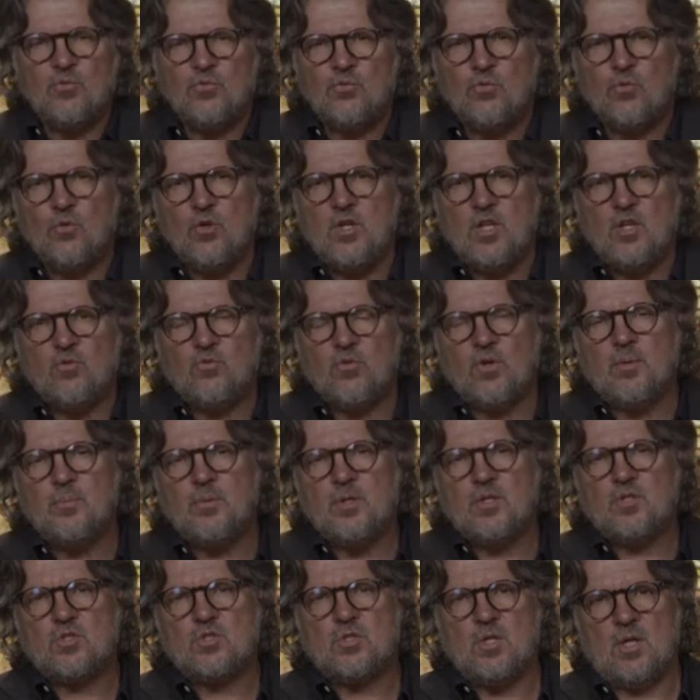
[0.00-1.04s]
free
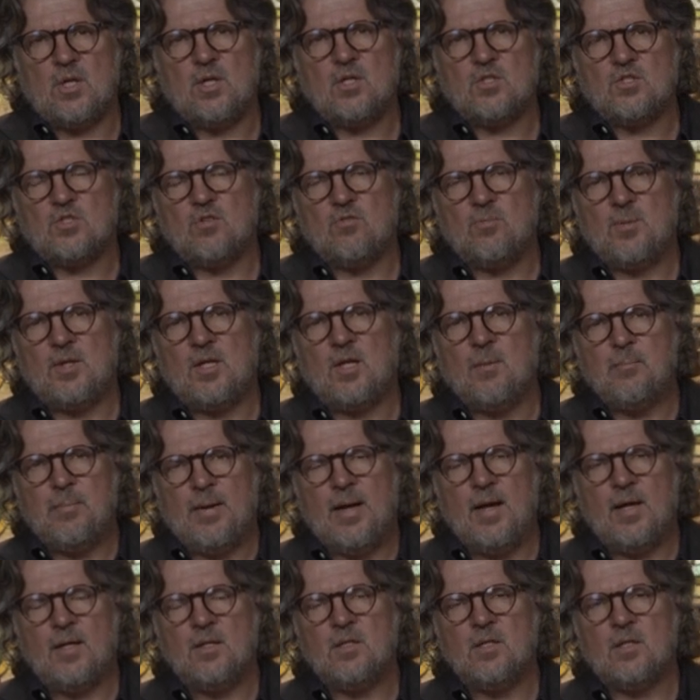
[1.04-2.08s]
from this sense of being
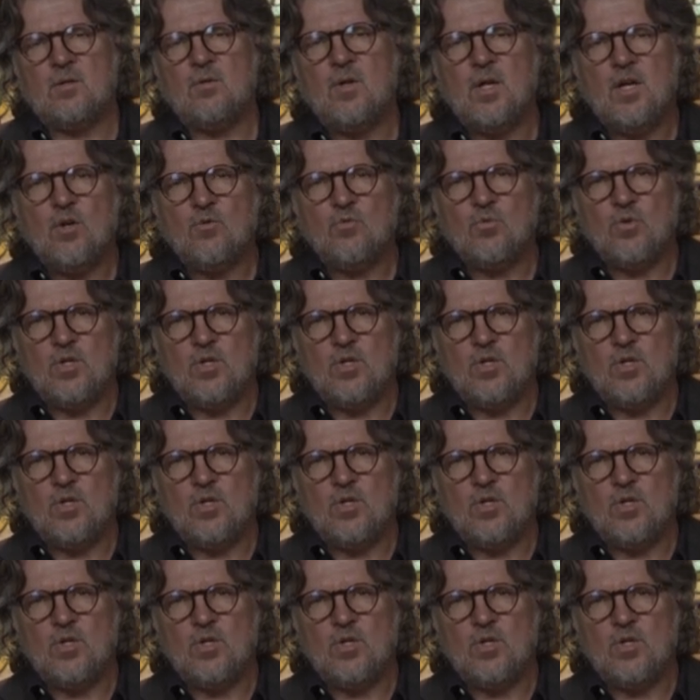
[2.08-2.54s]
abandoned,